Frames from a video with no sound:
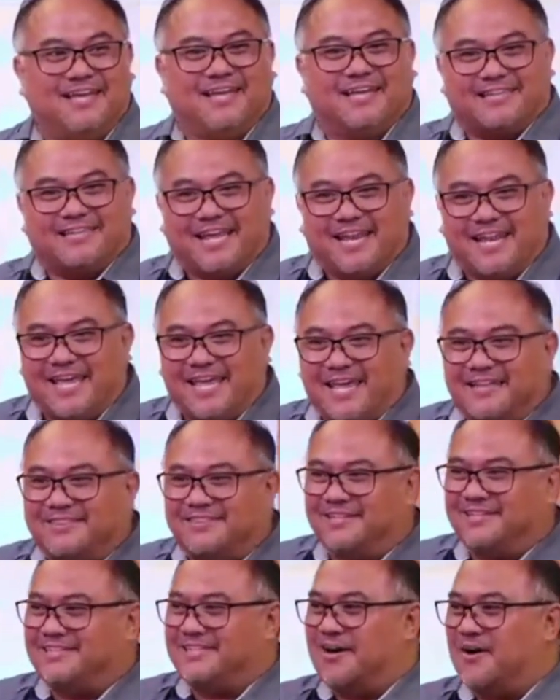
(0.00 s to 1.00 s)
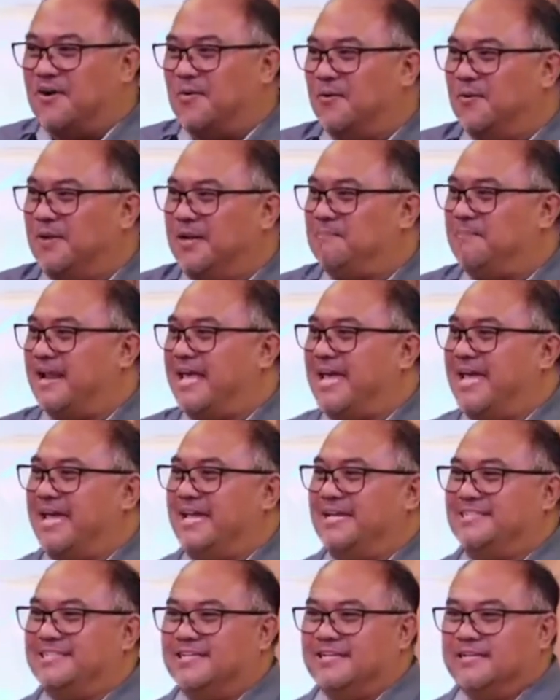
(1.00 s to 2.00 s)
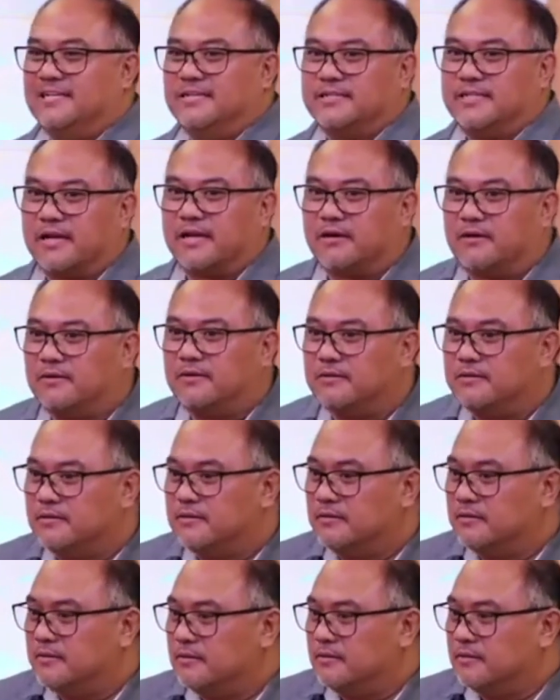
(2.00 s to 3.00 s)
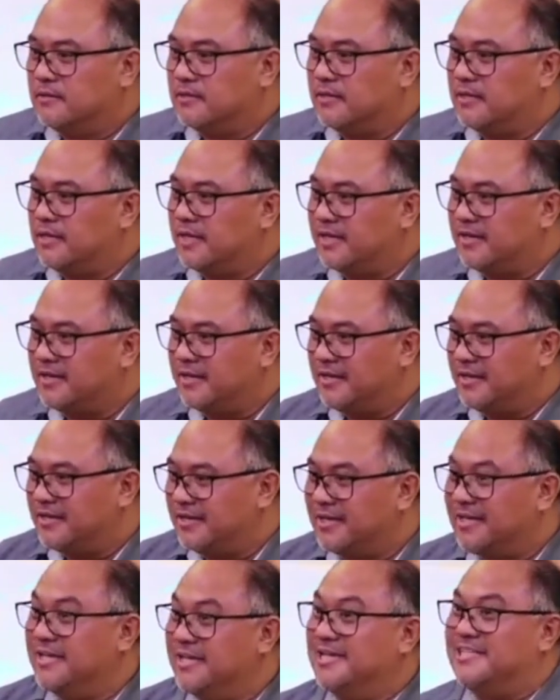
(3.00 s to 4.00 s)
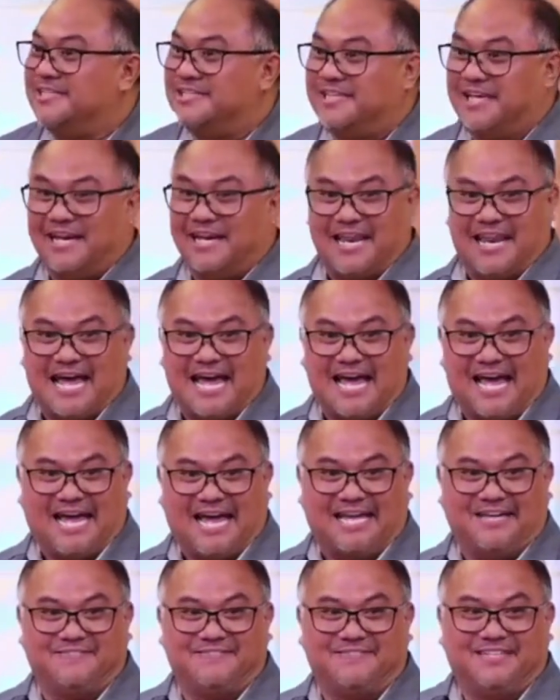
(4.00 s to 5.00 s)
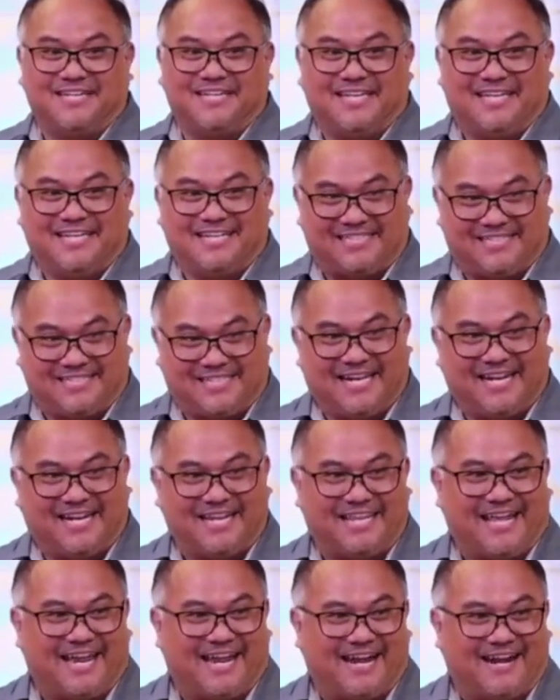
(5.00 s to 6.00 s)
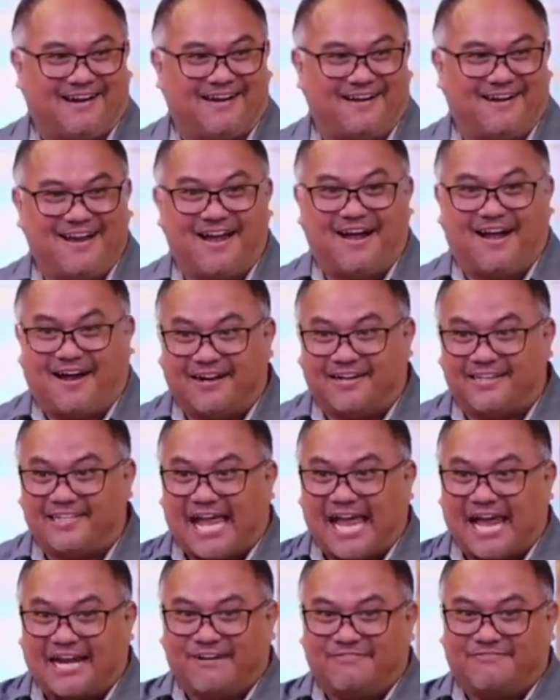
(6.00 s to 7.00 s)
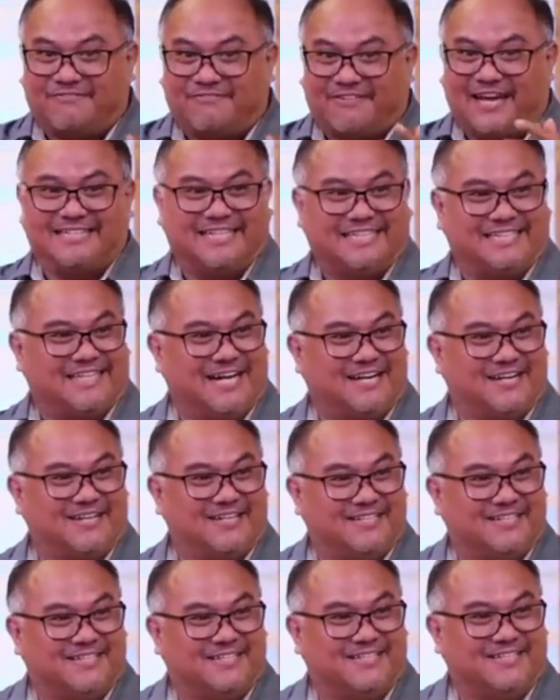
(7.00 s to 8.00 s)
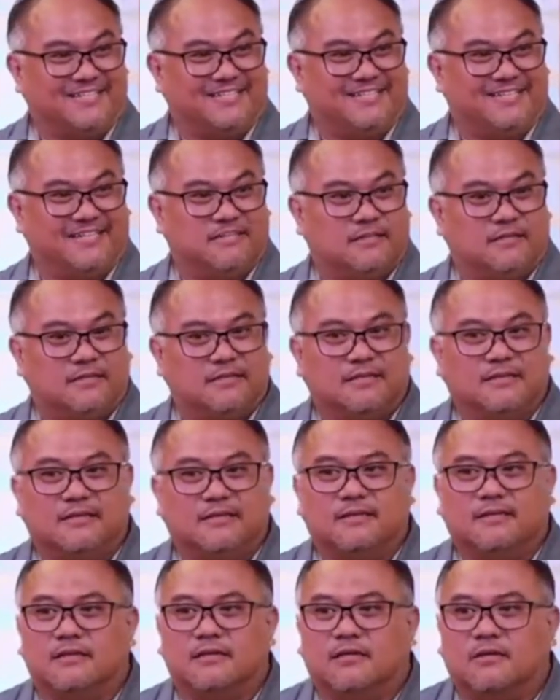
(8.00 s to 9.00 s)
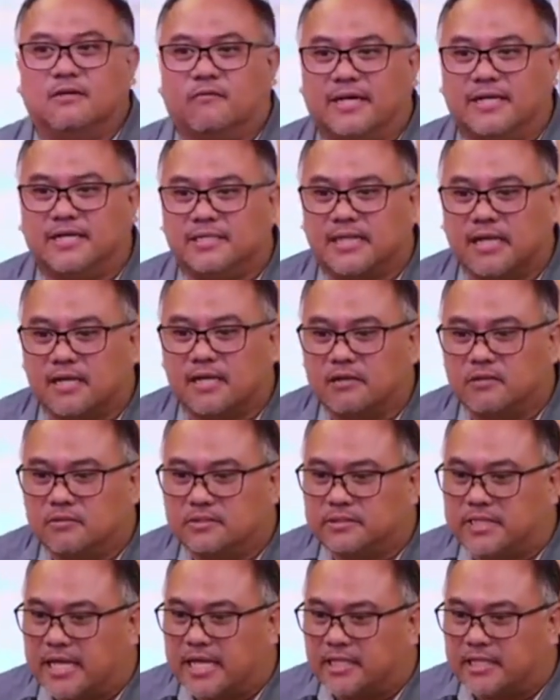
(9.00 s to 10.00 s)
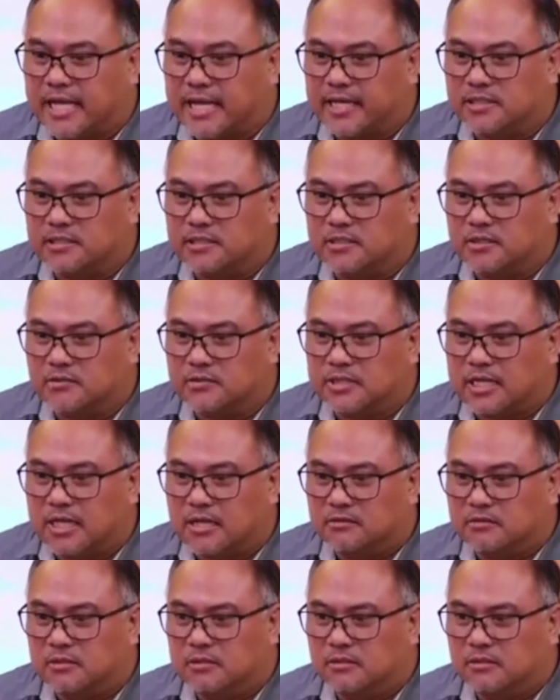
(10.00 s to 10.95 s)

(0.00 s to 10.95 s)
Then he enters the holy place. It's like, oh, Ring, ring, ring. He's still alive. He's still there. Our sacrifices are good. Once, like, oh, 10 seconds, no sound.